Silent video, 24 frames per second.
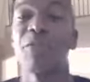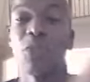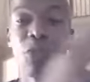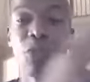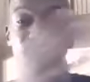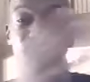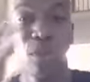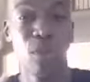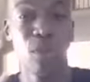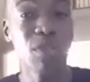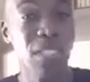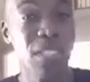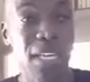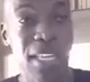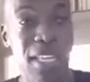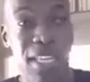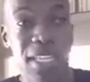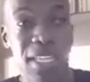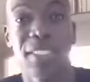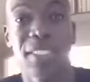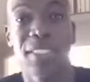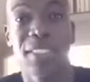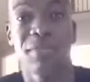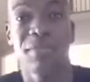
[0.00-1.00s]
You used to at
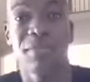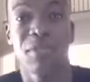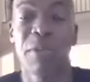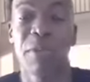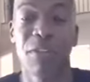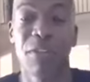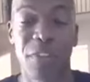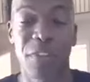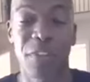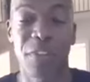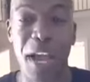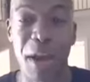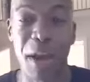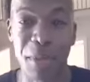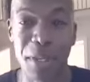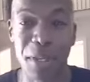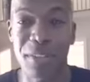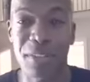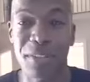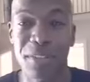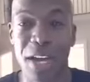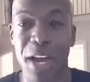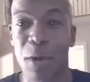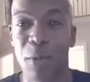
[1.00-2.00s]
least spend family
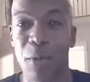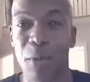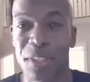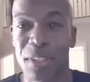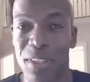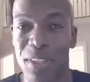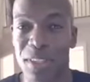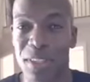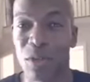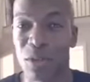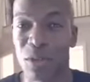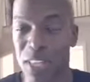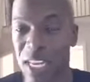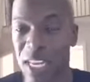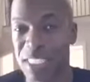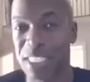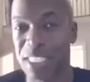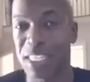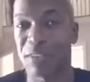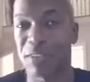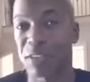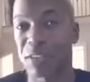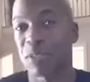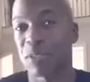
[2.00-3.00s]
time on
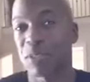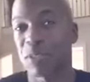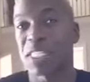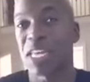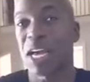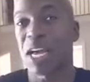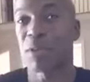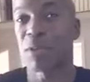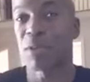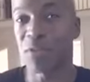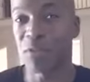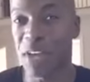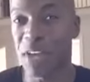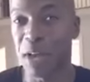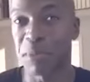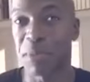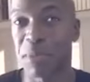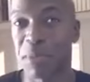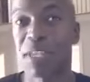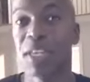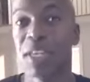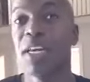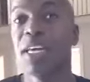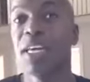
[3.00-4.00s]
Thanksgiving, spend time with the
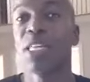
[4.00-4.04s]
family.